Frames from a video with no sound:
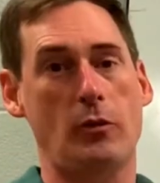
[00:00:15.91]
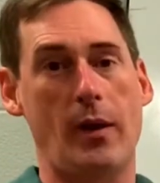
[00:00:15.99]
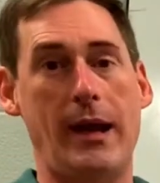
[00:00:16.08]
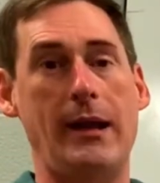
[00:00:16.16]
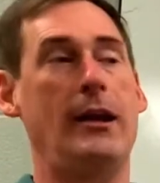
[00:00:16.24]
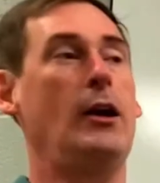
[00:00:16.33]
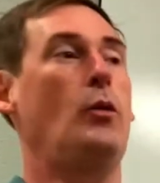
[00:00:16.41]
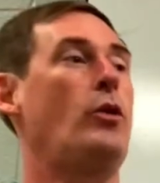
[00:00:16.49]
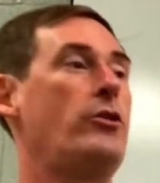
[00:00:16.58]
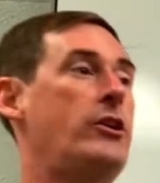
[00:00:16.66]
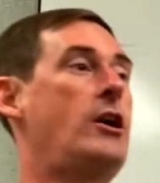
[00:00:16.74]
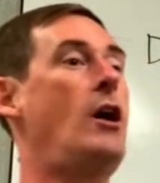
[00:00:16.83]
Wade, we're
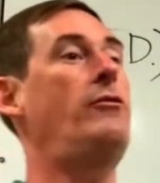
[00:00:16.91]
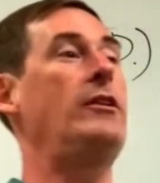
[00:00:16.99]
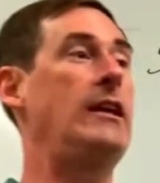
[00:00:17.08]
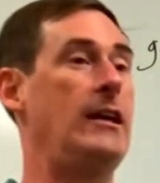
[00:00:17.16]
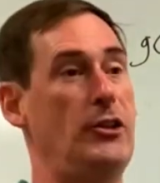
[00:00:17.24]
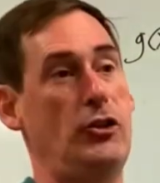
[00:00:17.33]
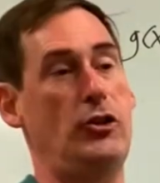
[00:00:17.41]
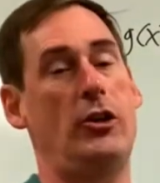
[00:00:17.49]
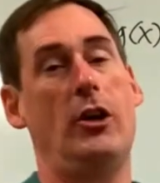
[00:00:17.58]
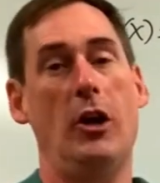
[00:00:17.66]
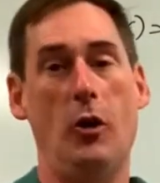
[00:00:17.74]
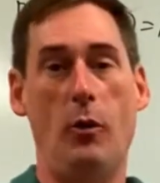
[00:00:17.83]
the COVID kids.
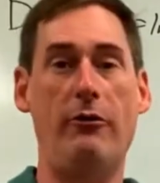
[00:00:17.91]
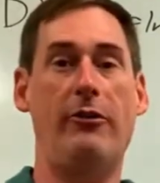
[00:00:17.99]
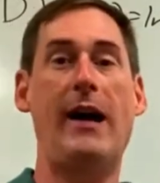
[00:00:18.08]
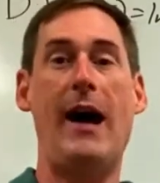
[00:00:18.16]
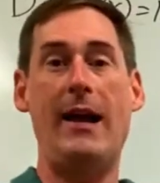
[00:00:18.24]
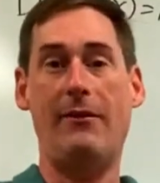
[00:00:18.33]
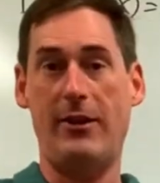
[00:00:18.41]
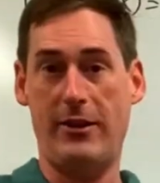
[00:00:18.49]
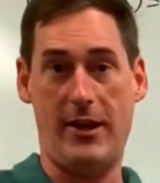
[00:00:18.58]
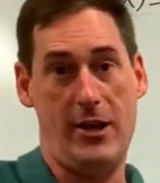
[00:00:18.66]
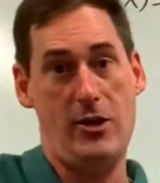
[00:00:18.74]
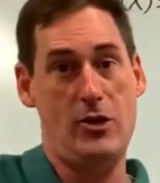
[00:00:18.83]
We forgot
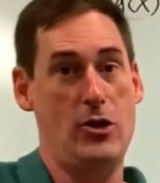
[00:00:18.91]
everything.